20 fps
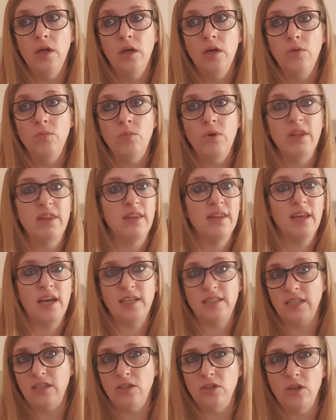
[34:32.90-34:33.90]
whether they
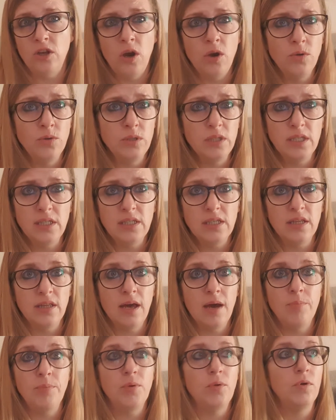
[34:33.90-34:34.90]
didn't notice at
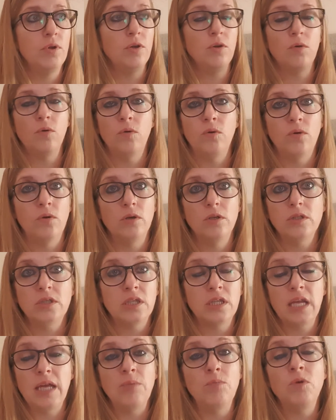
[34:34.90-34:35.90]
that point or
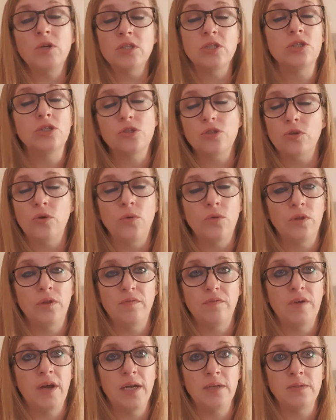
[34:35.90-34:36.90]
it wasn't the school
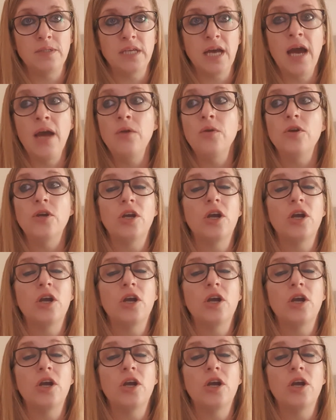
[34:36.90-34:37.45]
that found out.